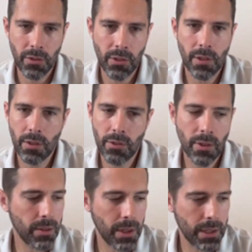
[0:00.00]

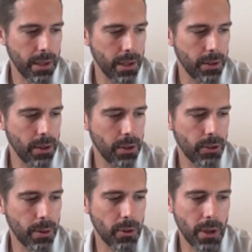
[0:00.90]
Exactly. And
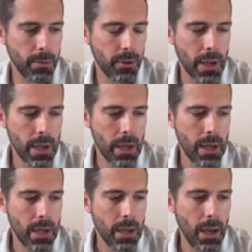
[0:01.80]
sometimes
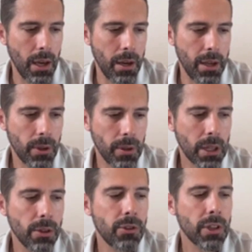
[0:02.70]
it
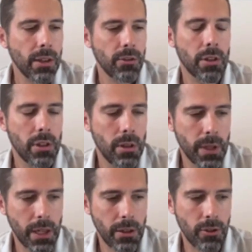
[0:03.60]
goes against our
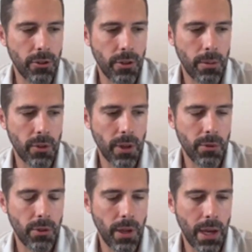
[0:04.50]
human nature
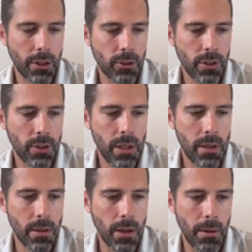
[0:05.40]
sometimes that
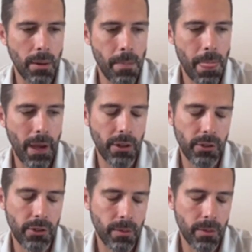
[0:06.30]
actually, and
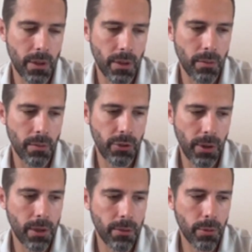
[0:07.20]
it's that
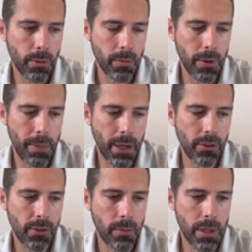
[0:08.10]
sometimes the
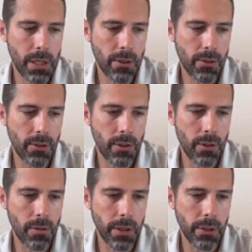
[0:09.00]
best thing we need to
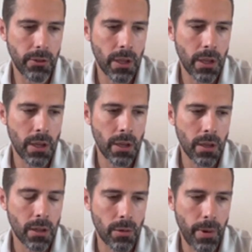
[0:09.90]
do is
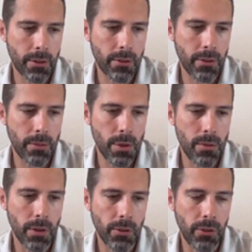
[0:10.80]
correct and
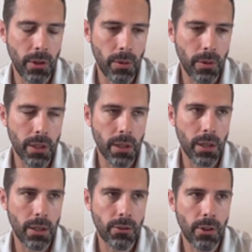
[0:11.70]
move on. So
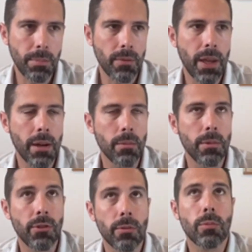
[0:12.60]
an example of that
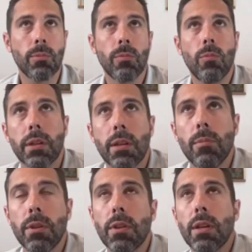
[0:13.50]
was I was
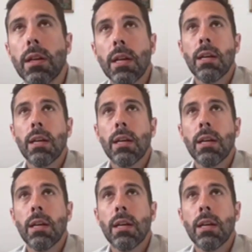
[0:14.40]
working with the